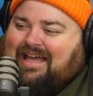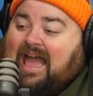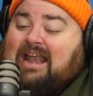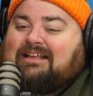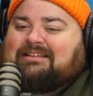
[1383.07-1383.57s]

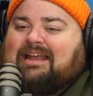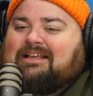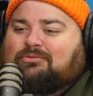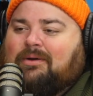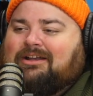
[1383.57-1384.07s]
it
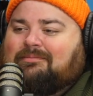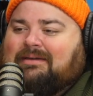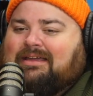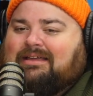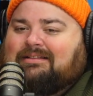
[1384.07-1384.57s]
is weird
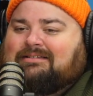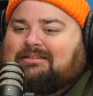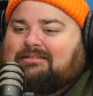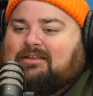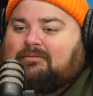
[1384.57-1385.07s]

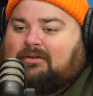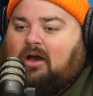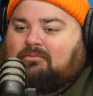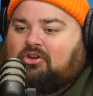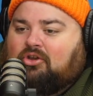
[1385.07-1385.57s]
to
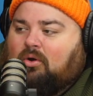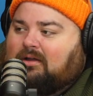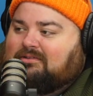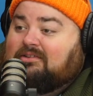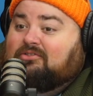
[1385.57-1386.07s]
come to New York
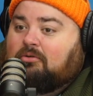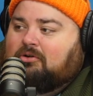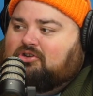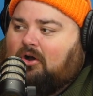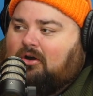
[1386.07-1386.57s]
and see so
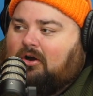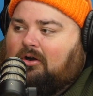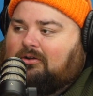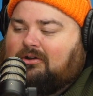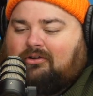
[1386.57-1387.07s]
much
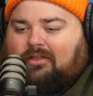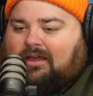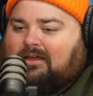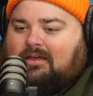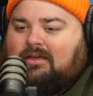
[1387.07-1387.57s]
Carhartt, and you're
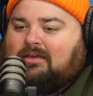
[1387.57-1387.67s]
like,